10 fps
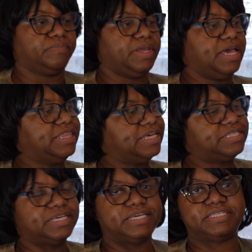And
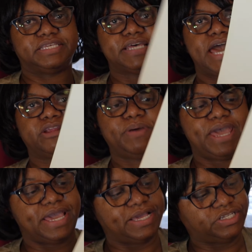this is the title
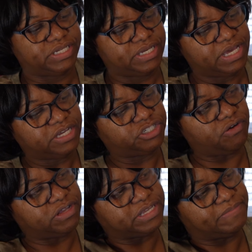page,
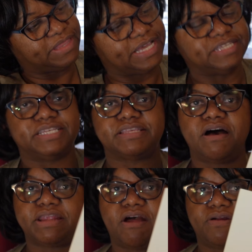showing you some things that's
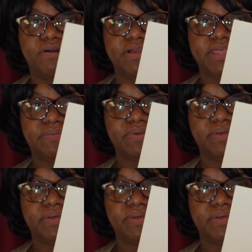on our Earth.